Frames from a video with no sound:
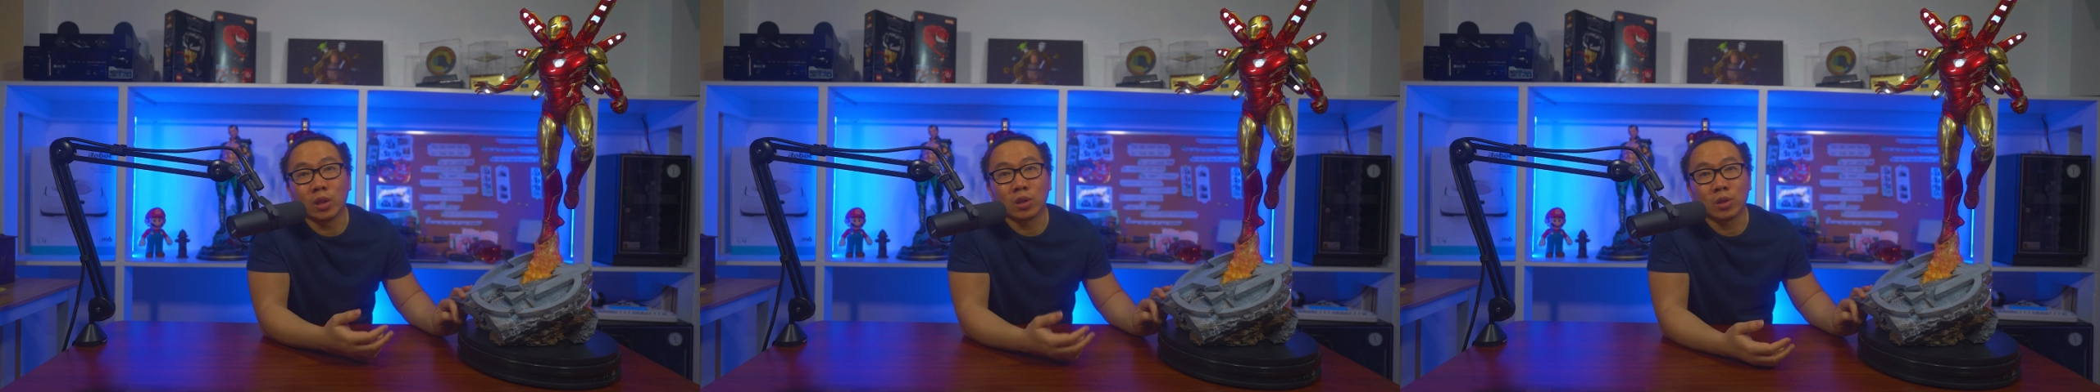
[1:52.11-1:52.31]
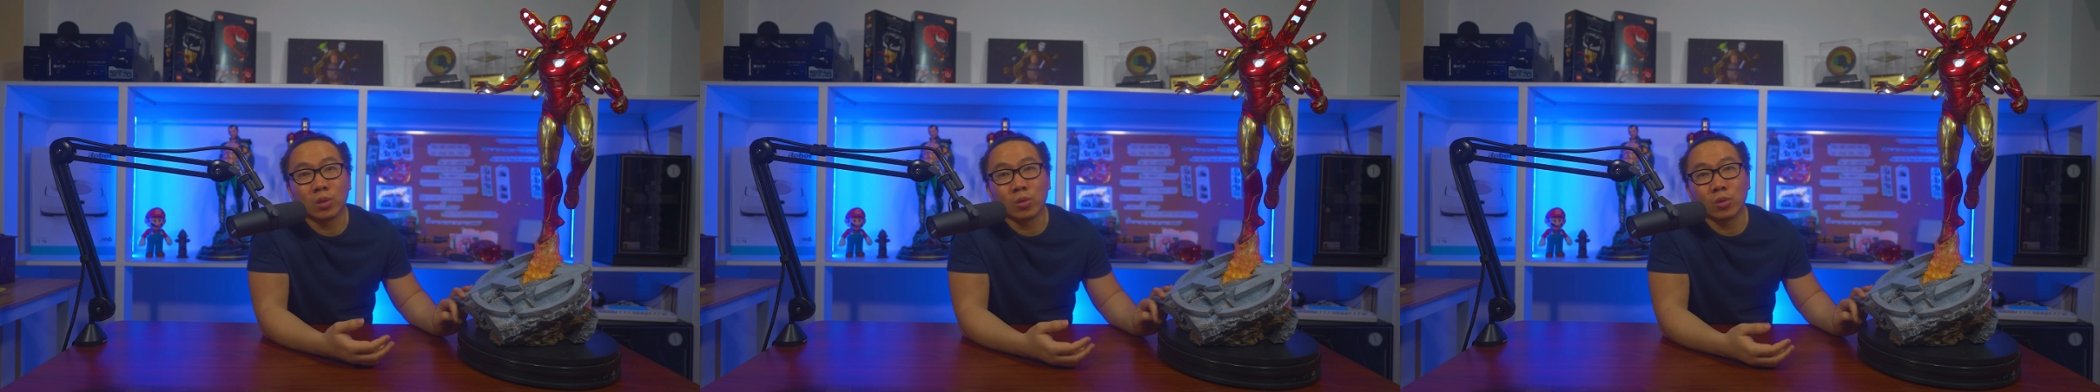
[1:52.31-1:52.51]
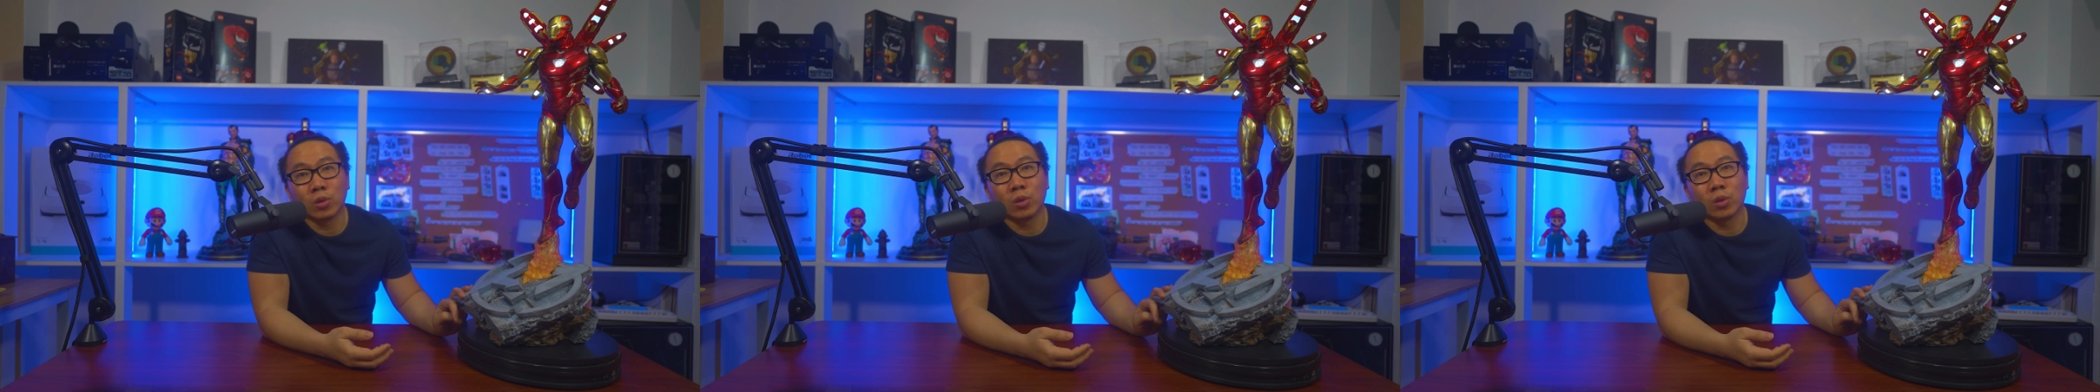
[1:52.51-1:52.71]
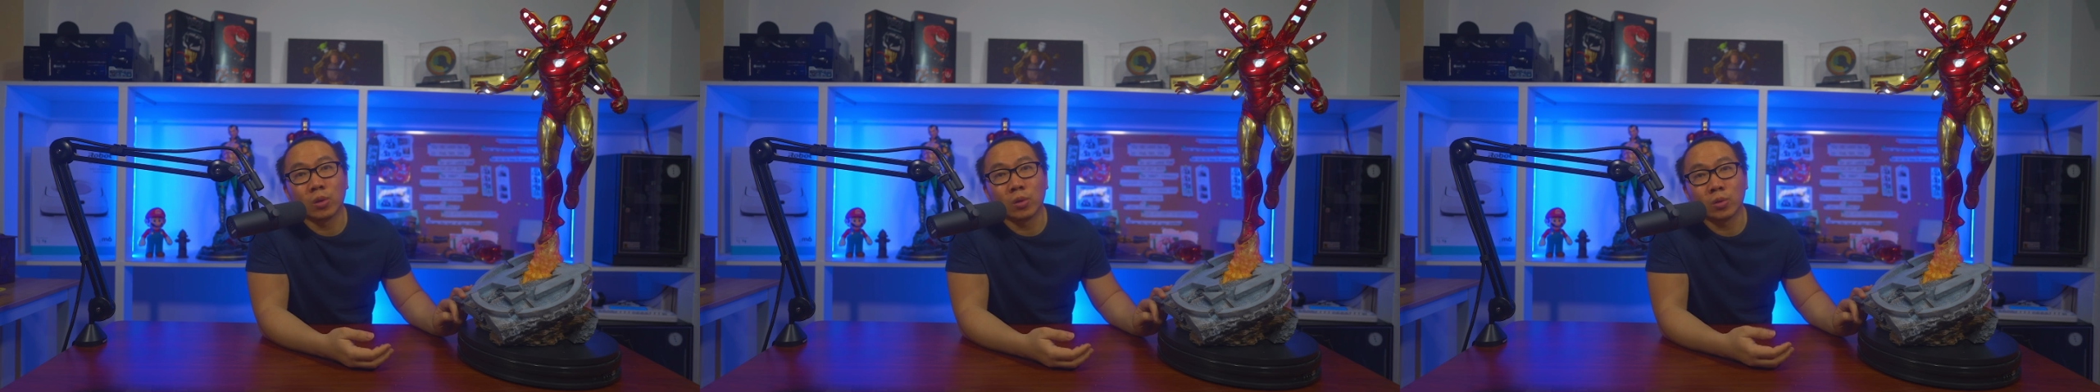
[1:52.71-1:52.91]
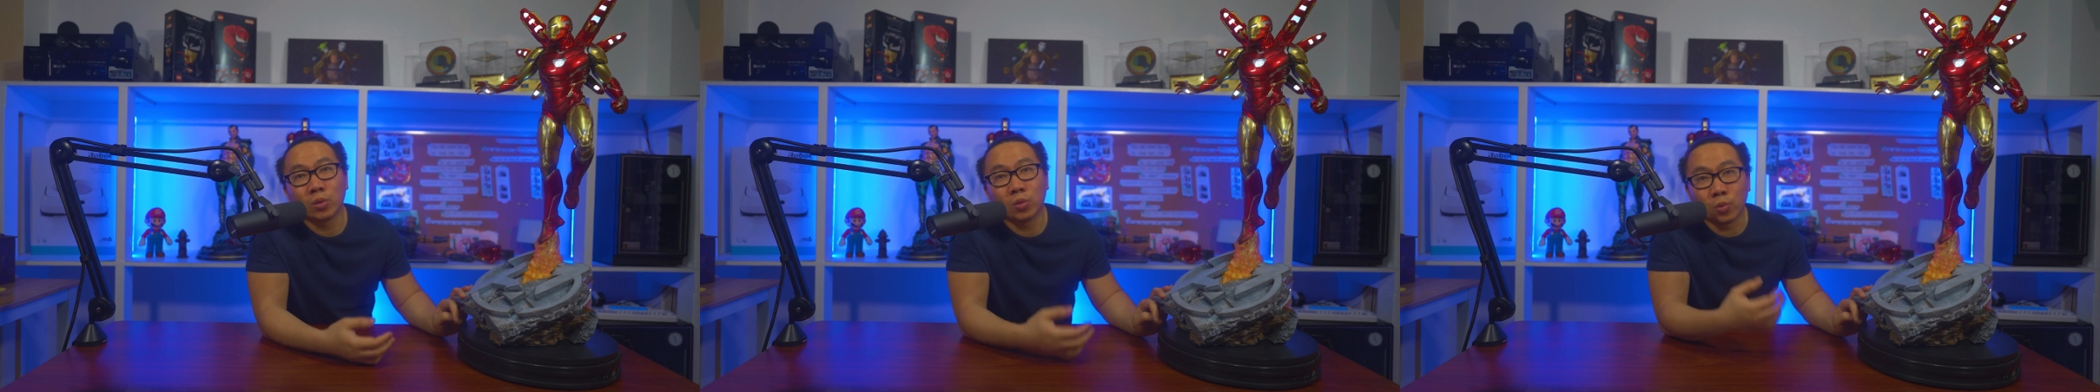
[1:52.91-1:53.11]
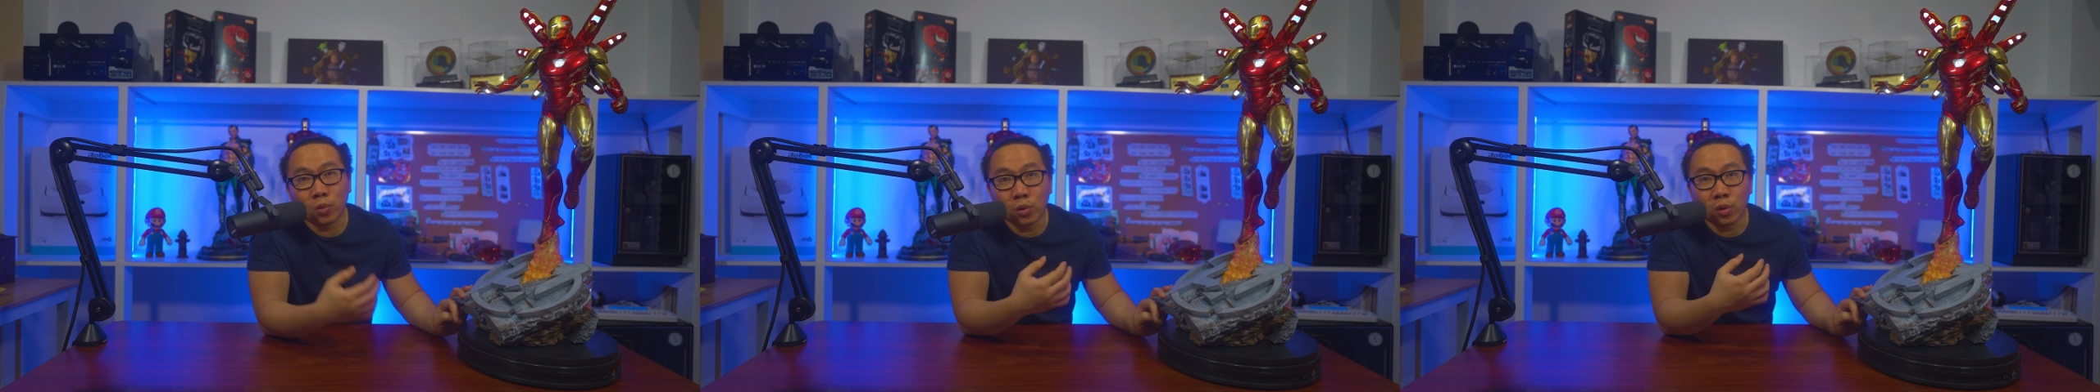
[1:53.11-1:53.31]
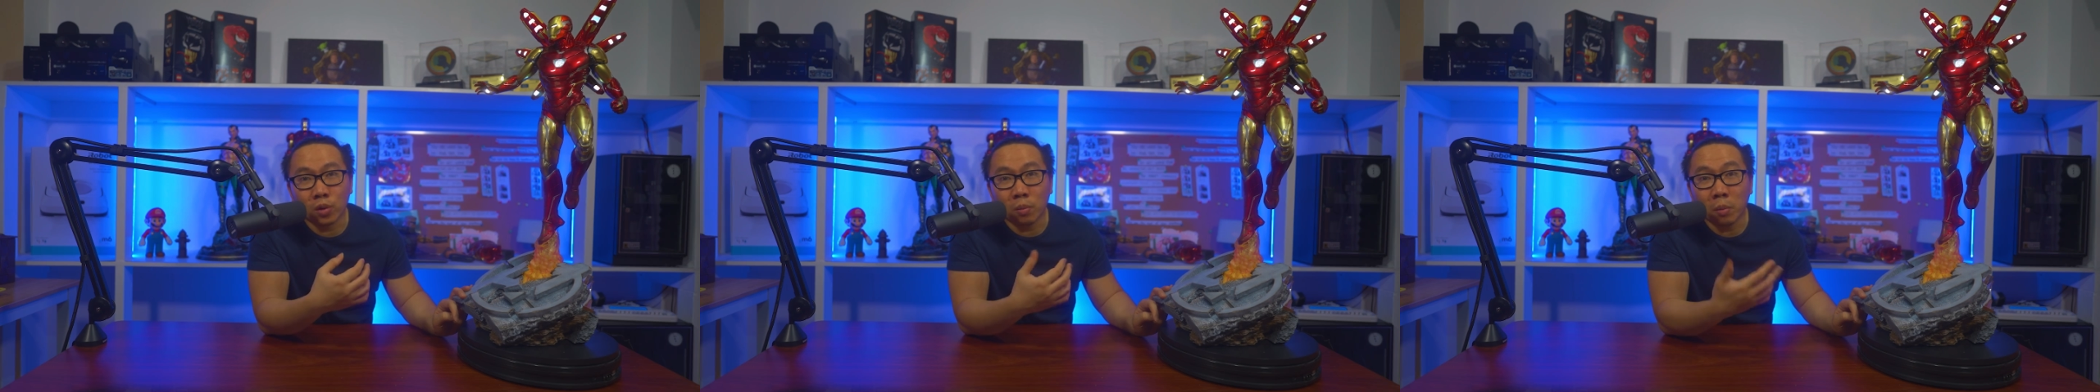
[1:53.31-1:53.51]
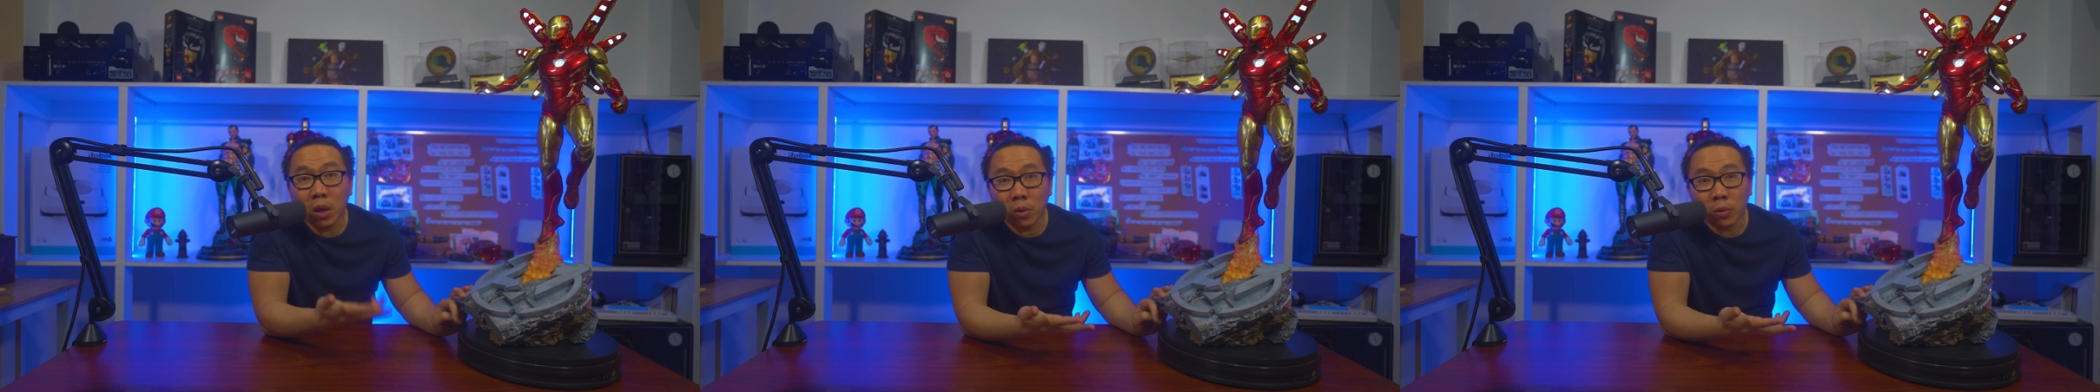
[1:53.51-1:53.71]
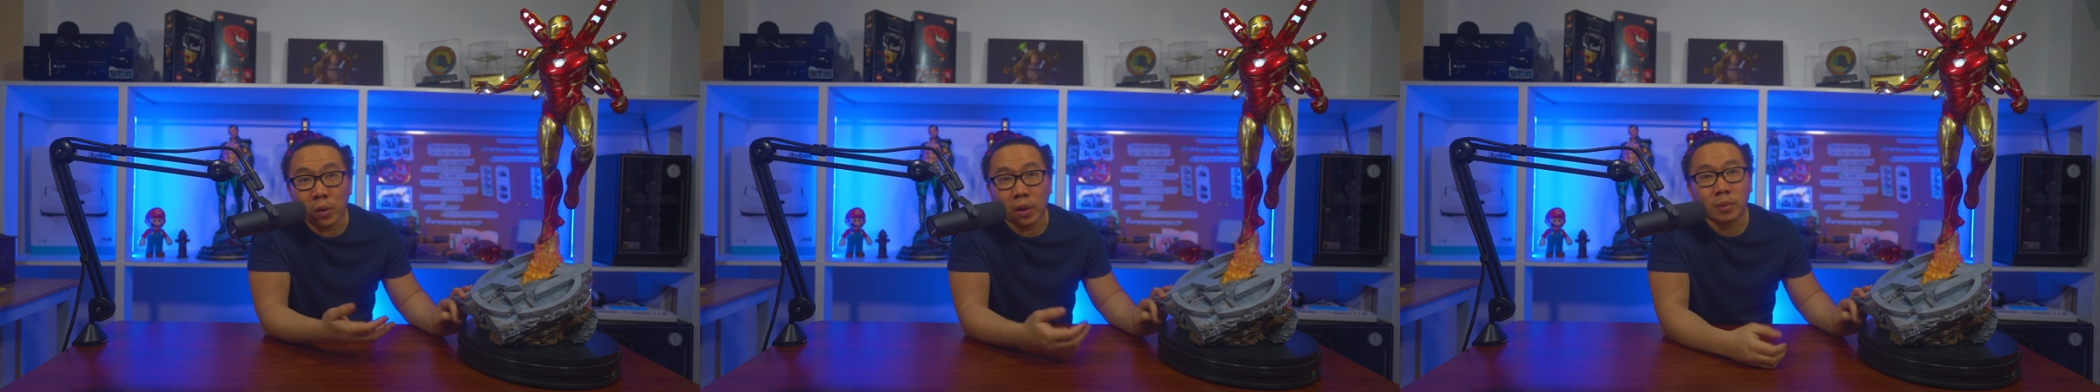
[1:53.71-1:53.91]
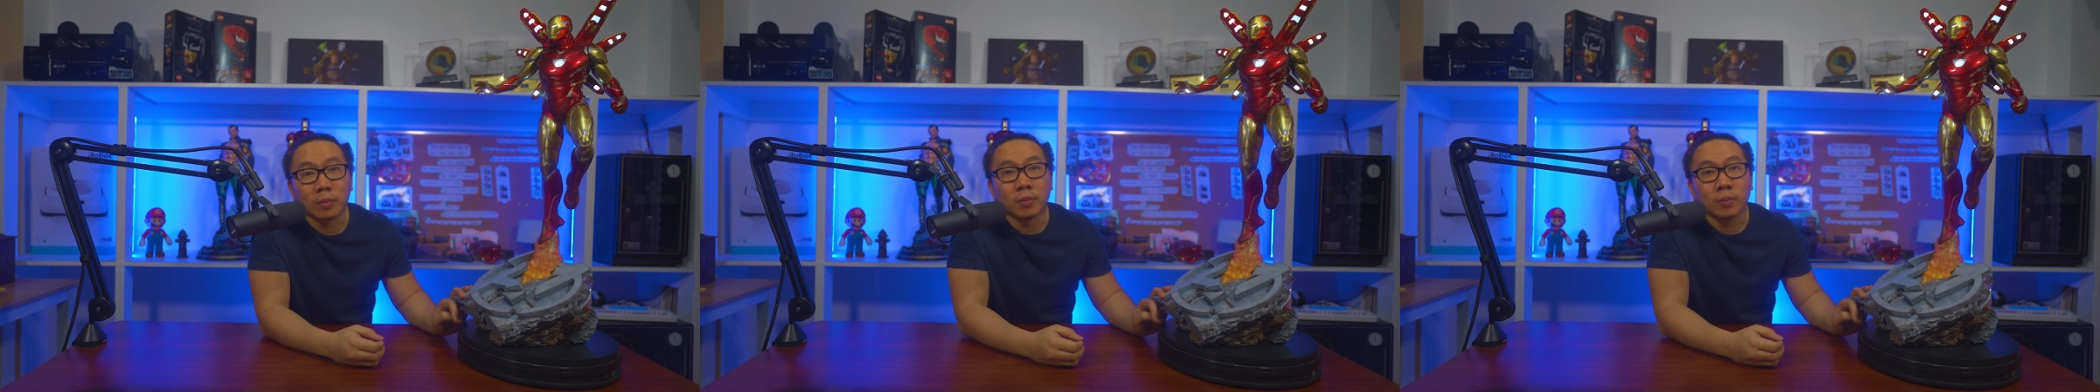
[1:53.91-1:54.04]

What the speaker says: Studios would make one.